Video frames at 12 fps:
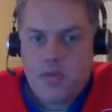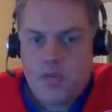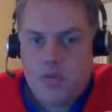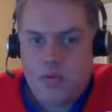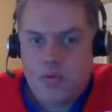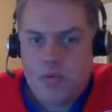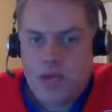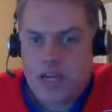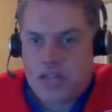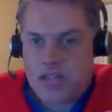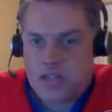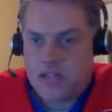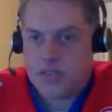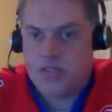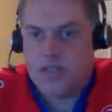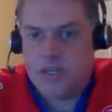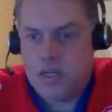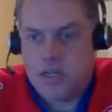We will be back
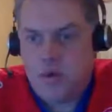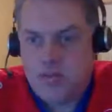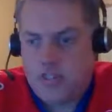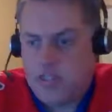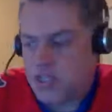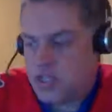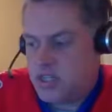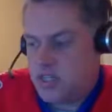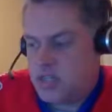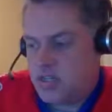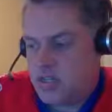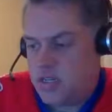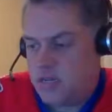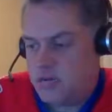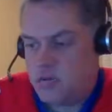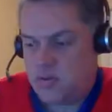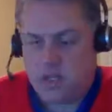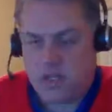next, hopefully Sunday night, and
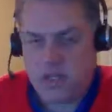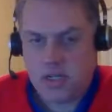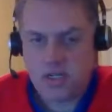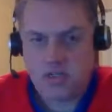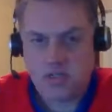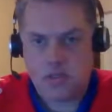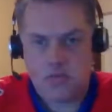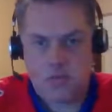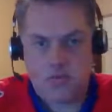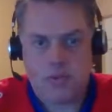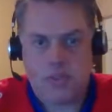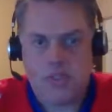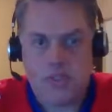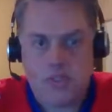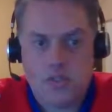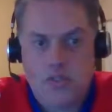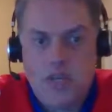Sunday nights throughout the season.